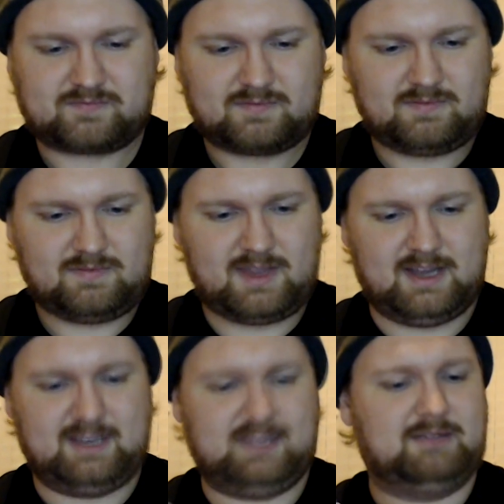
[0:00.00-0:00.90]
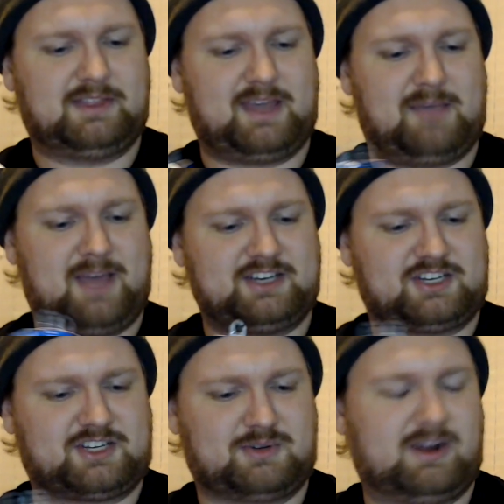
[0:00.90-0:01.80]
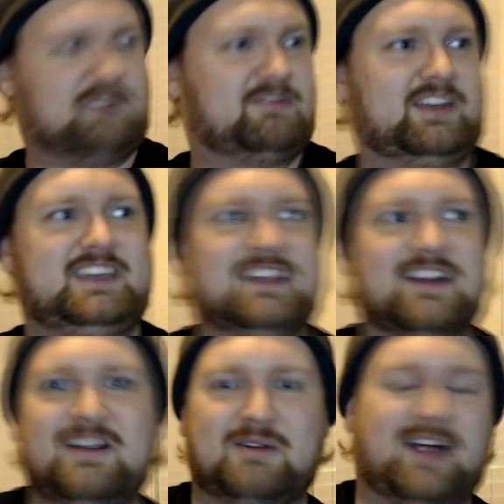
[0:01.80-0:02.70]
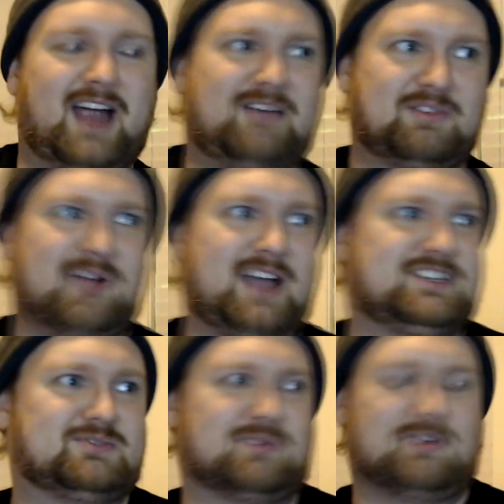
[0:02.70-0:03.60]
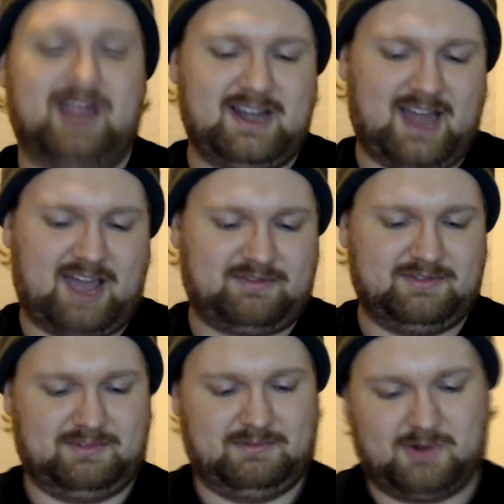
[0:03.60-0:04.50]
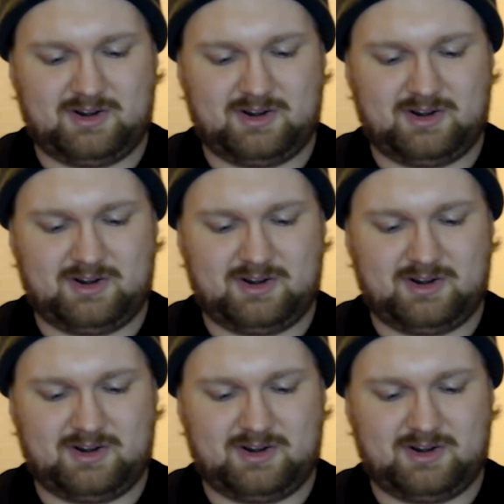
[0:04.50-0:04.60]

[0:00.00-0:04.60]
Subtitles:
dealing with that Magic Square figure where half the ratchets were great and half of them weren't.